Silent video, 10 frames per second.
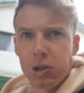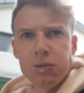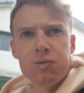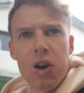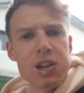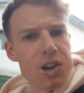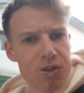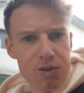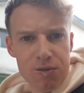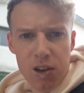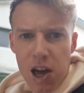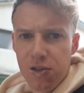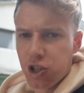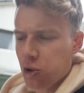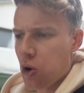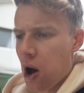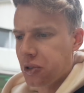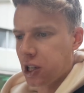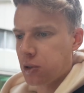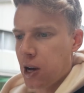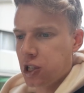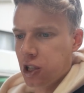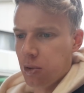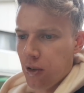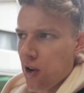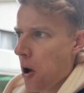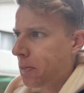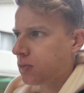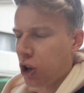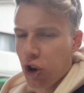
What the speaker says: but very different flavour to what I was expecting, to be fair. I thought